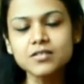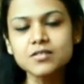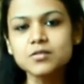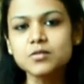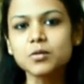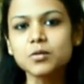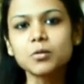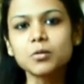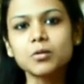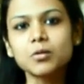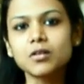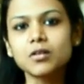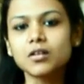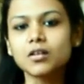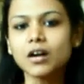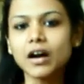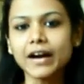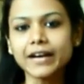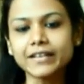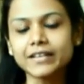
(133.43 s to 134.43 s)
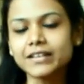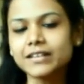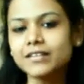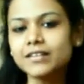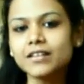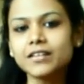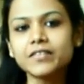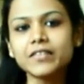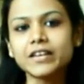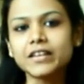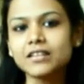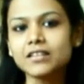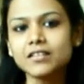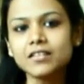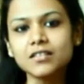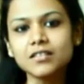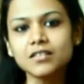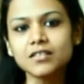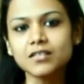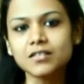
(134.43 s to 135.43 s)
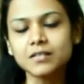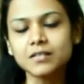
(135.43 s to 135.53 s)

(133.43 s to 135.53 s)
So I didn't have any